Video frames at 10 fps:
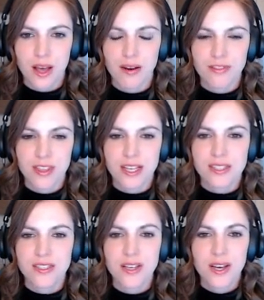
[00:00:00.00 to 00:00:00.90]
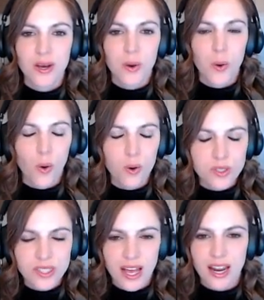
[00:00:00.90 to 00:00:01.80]
of this goal
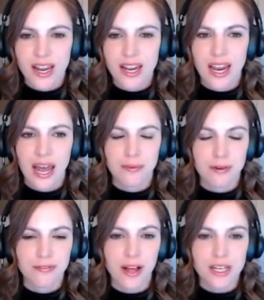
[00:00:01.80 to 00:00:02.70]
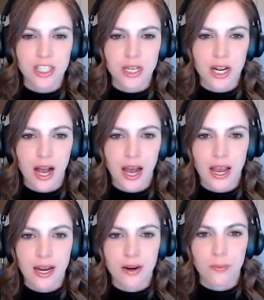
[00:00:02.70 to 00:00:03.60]
setting and reflection
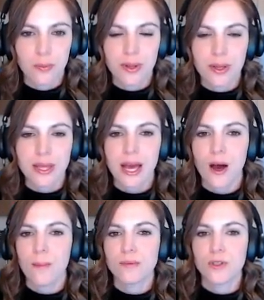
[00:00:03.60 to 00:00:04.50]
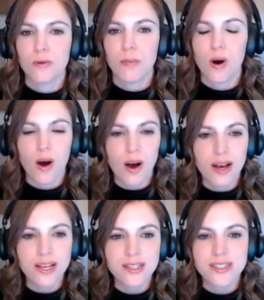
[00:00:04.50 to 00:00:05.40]
guide really helped you
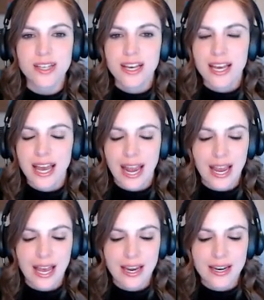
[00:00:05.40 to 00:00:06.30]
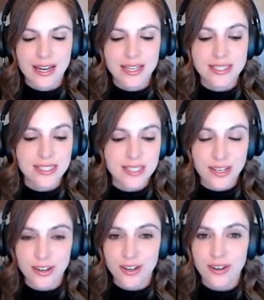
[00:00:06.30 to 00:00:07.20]
pause and
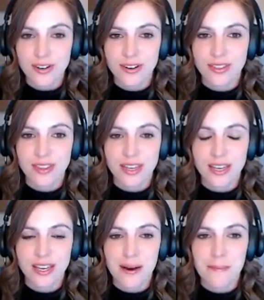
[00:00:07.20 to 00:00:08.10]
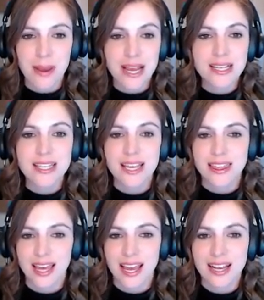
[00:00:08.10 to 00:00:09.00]
consider the amazing
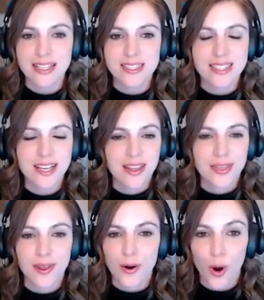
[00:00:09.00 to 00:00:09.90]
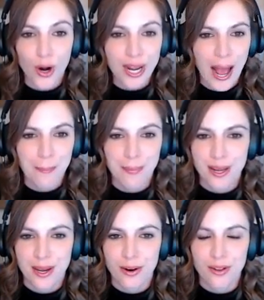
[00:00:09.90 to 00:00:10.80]
things that are already happening
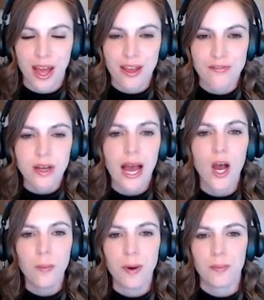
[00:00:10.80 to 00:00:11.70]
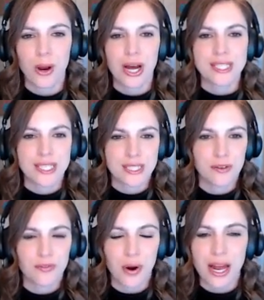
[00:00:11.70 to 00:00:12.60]
in your life. I hope it brought a sense
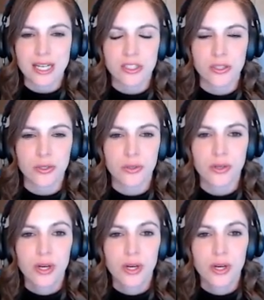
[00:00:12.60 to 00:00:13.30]
of gratitude